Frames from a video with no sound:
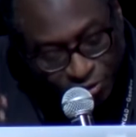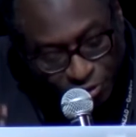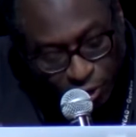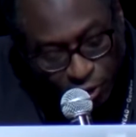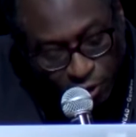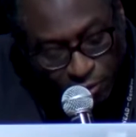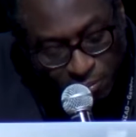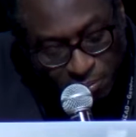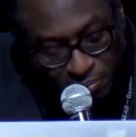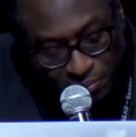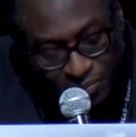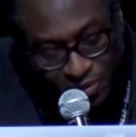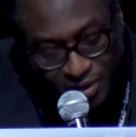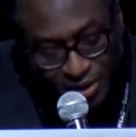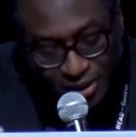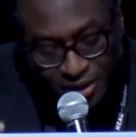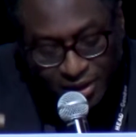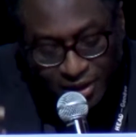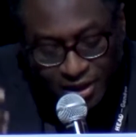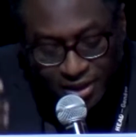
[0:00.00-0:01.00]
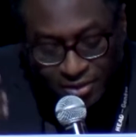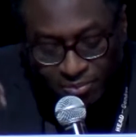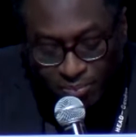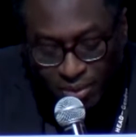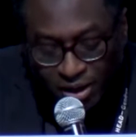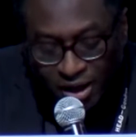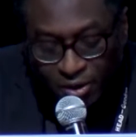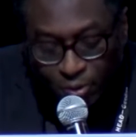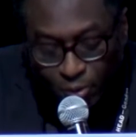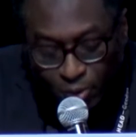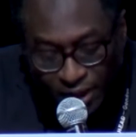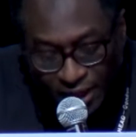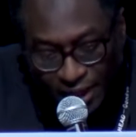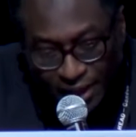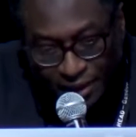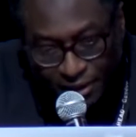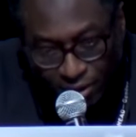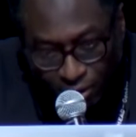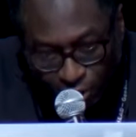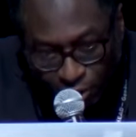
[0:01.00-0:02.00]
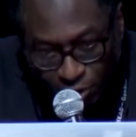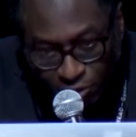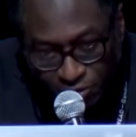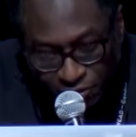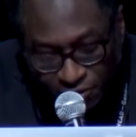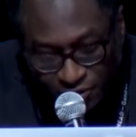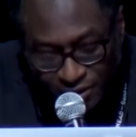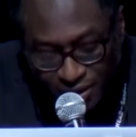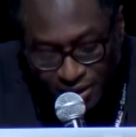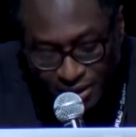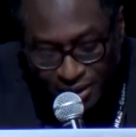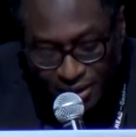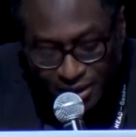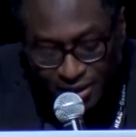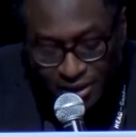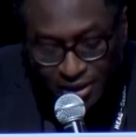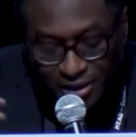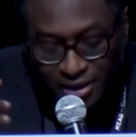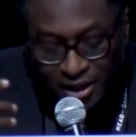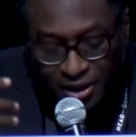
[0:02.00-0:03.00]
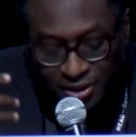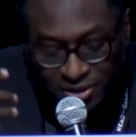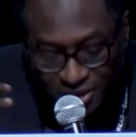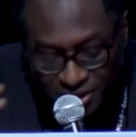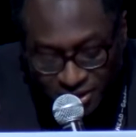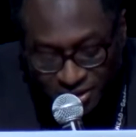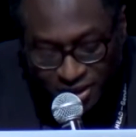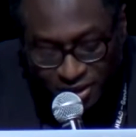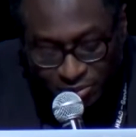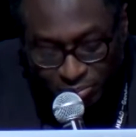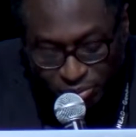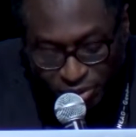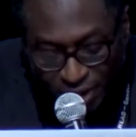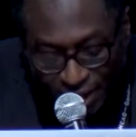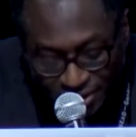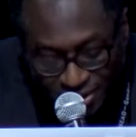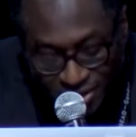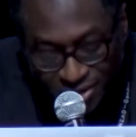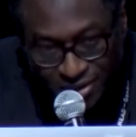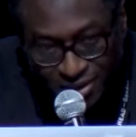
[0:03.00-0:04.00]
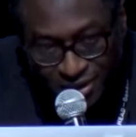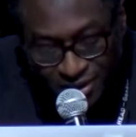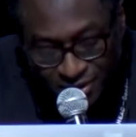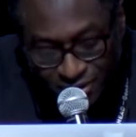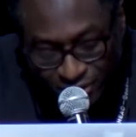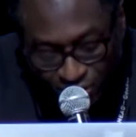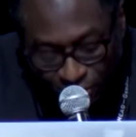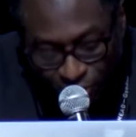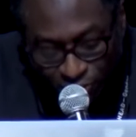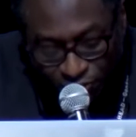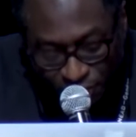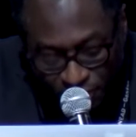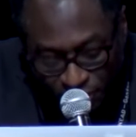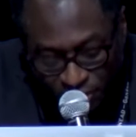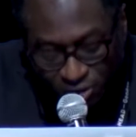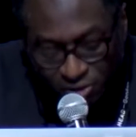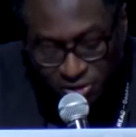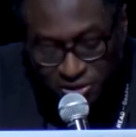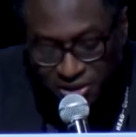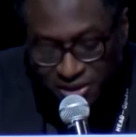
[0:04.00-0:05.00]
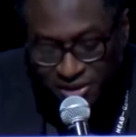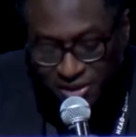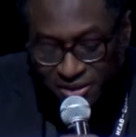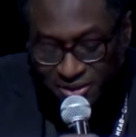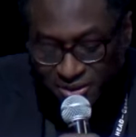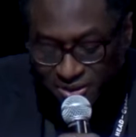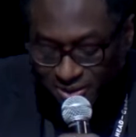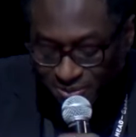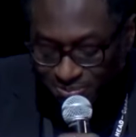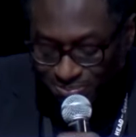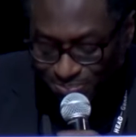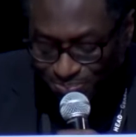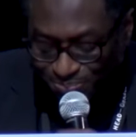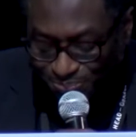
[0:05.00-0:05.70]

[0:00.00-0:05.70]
from and by way of the artistic practices of the continent.